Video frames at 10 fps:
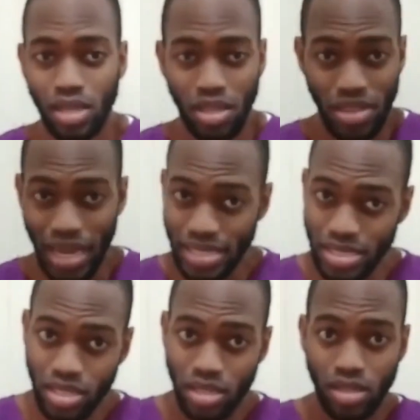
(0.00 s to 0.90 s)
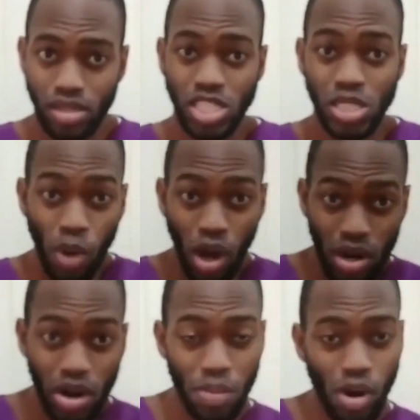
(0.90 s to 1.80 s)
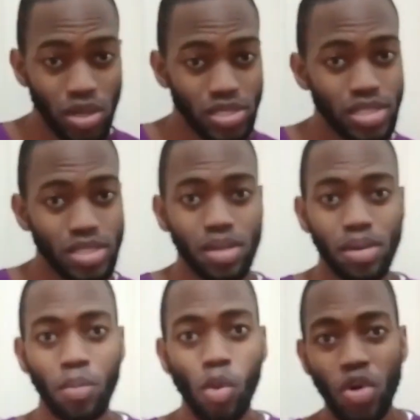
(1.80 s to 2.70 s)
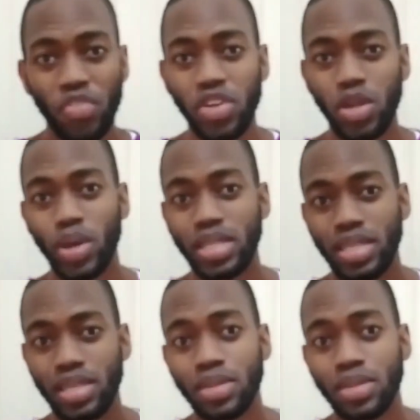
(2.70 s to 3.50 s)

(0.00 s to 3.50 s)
than smaller amounts more frequently.